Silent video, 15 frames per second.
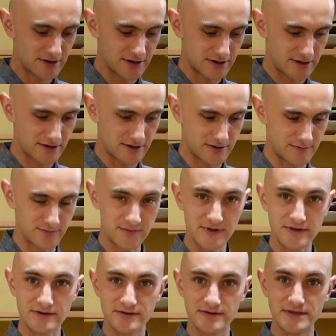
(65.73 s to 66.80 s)

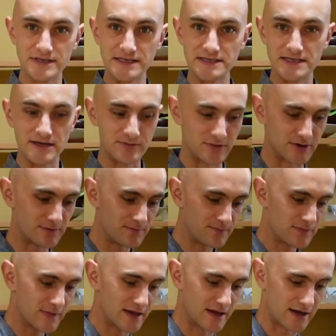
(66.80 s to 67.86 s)
the tea chamber
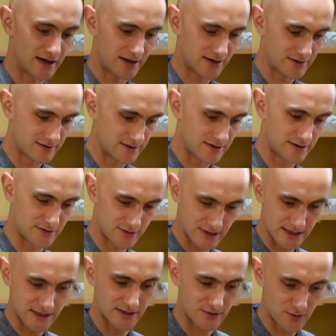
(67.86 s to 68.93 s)
and they don't
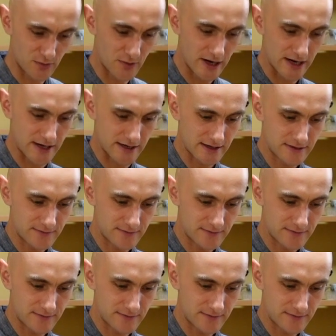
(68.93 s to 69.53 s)
get in the way.